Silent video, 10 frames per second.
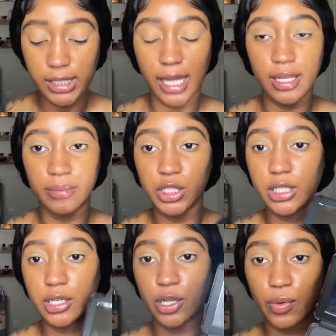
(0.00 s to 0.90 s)
I think I'm just
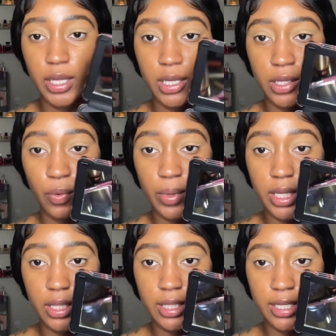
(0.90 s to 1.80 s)
gonna go in
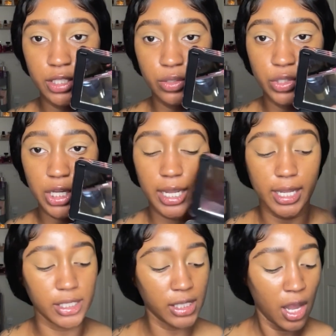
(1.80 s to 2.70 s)
with these 2
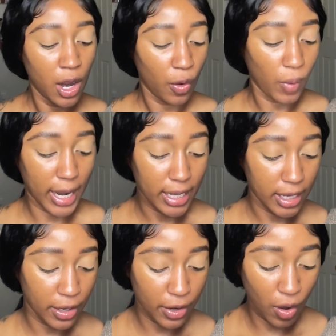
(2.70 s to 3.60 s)
shades right
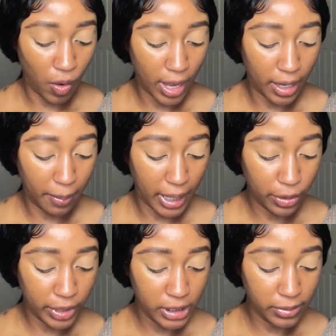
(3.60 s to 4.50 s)
here on my
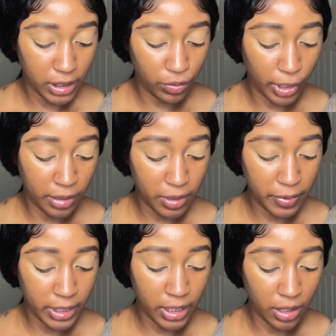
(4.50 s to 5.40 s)
crease because we're gonna be
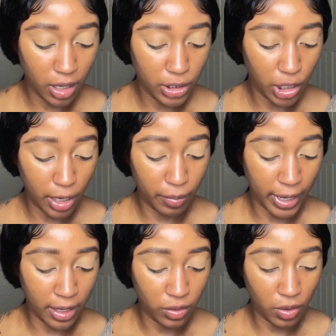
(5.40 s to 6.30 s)
putting a dark
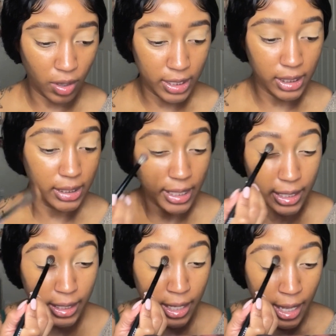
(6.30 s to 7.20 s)
brown on the
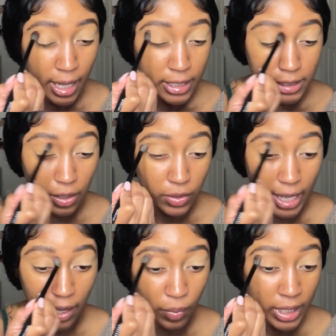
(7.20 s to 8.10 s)
lid so
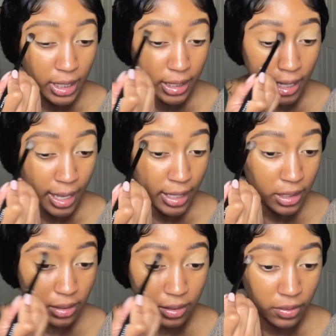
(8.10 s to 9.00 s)
that we can kind
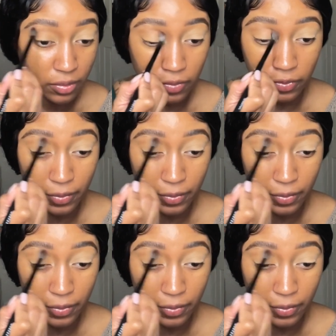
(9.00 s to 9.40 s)
of